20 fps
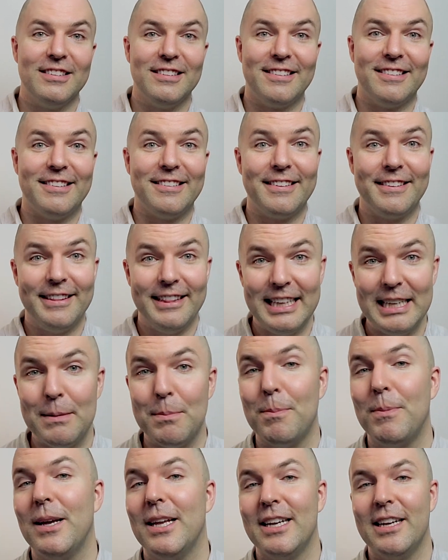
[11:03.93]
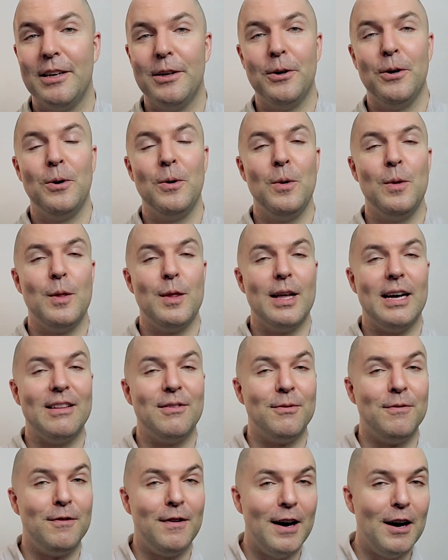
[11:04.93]
sleep. And I know that's
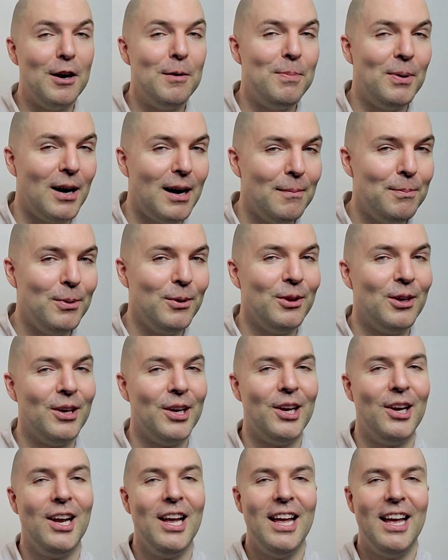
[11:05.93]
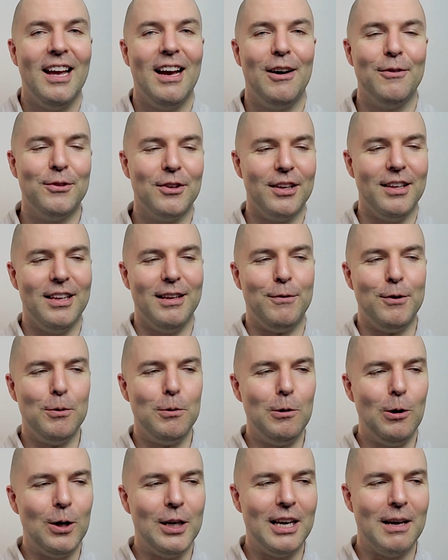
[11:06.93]
very popular. If you
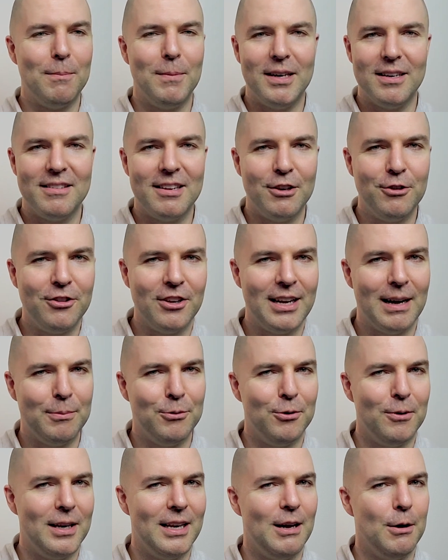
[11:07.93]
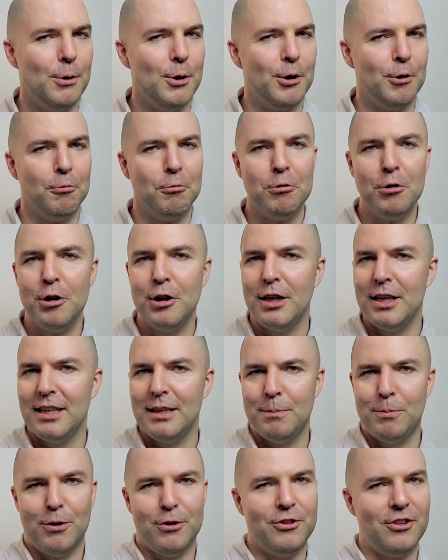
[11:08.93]
look at meditation apps right now, they're really
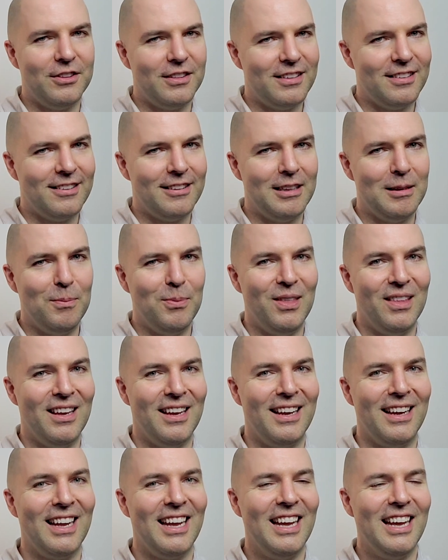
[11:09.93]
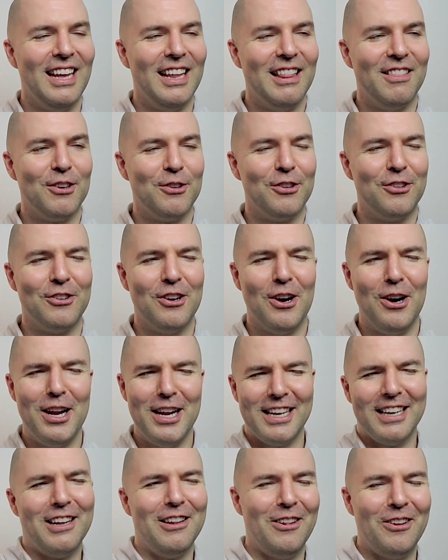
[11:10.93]
pushing the sleep thing. They're
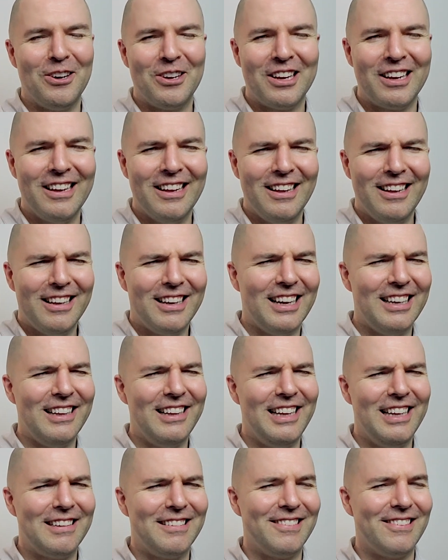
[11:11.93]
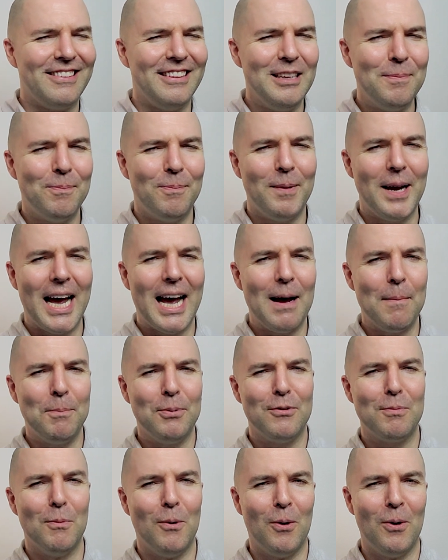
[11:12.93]
starting to look kind of like sleep
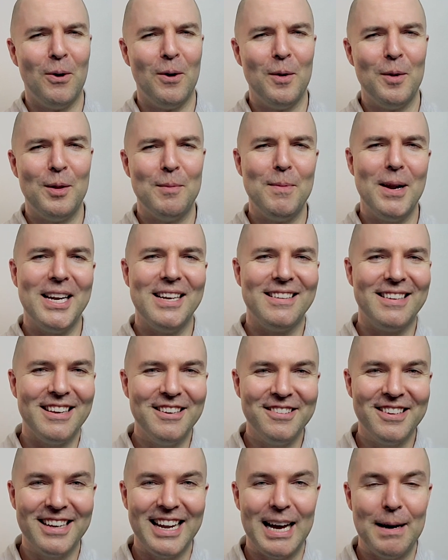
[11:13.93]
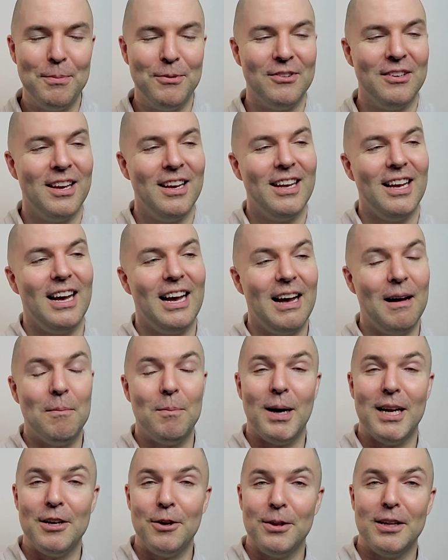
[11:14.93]
apps more than meditation apps.
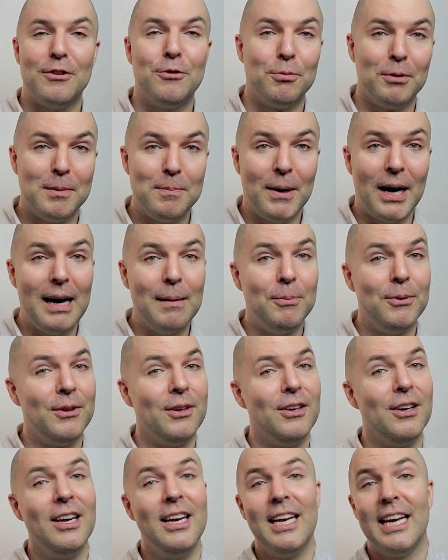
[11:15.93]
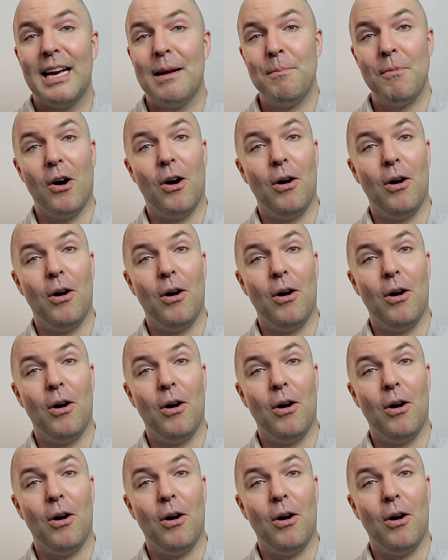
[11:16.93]
But I know that's really popular, and